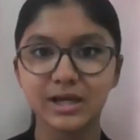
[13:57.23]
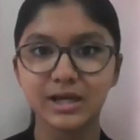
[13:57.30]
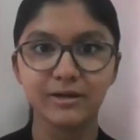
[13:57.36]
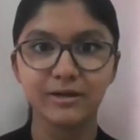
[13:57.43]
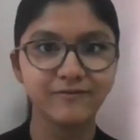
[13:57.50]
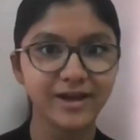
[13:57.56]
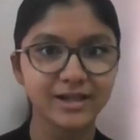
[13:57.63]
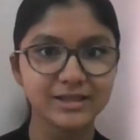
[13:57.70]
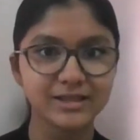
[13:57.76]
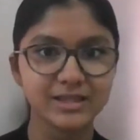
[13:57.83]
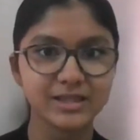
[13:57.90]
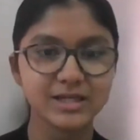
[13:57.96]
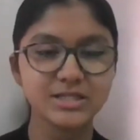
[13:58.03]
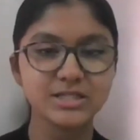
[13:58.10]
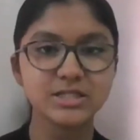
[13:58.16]
affect
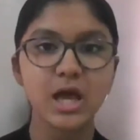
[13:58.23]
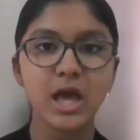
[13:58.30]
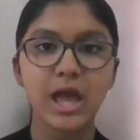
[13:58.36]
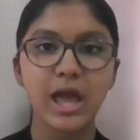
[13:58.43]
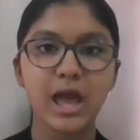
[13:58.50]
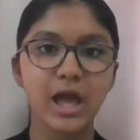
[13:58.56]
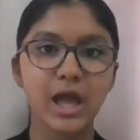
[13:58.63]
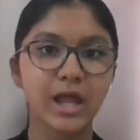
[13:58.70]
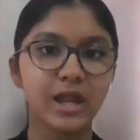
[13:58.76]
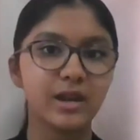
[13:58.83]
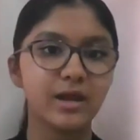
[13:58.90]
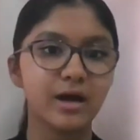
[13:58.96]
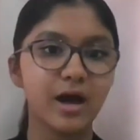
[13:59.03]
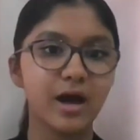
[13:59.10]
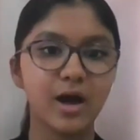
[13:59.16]
this, and
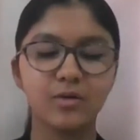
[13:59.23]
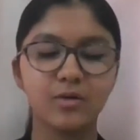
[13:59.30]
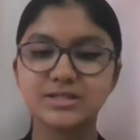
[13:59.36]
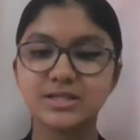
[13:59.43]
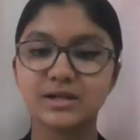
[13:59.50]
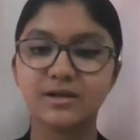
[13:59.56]
how is it